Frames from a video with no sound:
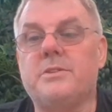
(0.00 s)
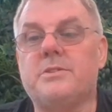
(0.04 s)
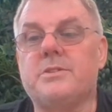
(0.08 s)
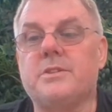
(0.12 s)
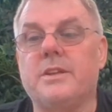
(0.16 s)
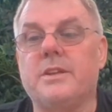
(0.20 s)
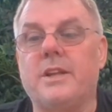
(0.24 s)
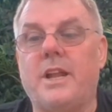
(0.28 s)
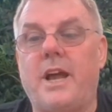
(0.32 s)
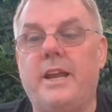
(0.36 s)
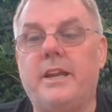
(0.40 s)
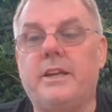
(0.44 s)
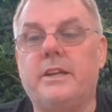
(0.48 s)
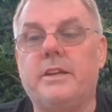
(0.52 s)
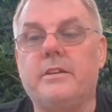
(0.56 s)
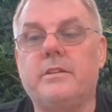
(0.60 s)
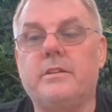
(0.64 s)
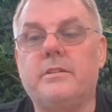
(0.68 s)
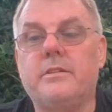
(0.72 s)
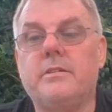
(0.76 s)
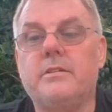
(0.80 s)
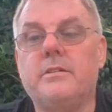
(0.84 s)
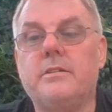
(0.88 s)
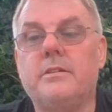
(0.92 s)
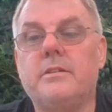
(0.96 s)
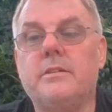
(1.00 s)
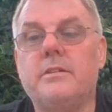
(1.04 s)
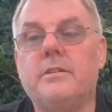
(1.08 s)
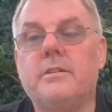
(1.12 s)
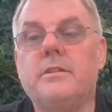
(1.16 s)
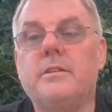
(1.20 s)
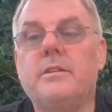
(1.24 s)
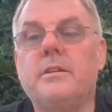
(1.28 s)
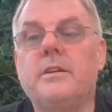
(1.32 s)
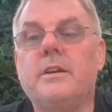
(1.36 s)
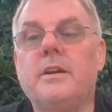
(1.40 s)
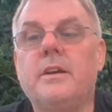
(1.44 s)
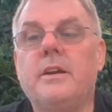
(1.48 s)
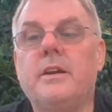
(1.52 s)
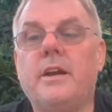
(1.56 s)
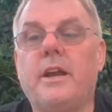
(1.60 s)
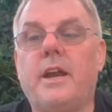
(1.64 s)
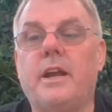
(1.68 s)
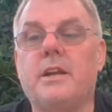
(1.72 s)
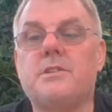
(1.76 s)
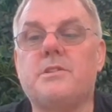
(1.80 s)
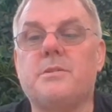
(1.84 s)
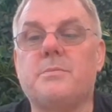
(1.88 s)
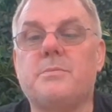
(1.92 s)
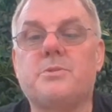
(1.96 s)
to like
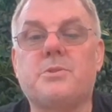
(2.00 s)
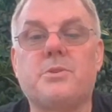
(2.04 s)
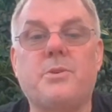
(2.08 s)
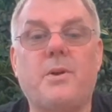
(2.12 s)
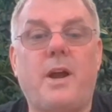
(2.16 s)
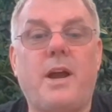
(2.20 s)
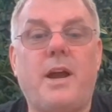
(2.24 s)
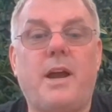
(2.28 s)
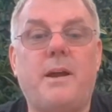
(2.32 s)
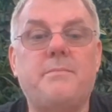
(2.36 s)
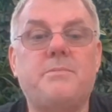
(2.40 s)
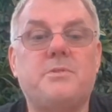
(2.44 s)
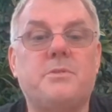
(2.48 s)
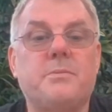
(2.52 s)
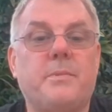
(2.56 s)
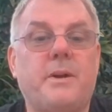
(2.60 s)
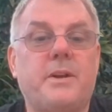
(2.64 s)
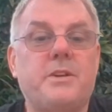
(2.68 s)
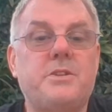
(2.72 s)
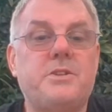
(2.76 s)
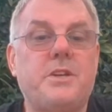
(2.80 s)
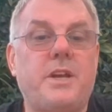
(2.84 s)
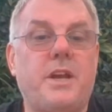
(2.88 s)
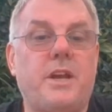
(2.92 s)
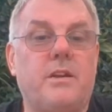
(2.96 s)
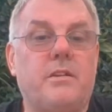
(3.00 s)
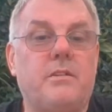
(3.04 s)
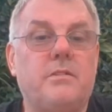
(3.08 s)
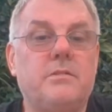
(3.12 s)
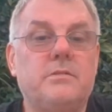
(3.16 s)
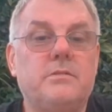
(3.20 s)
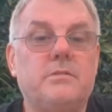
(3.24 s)
and subscribe to my channel.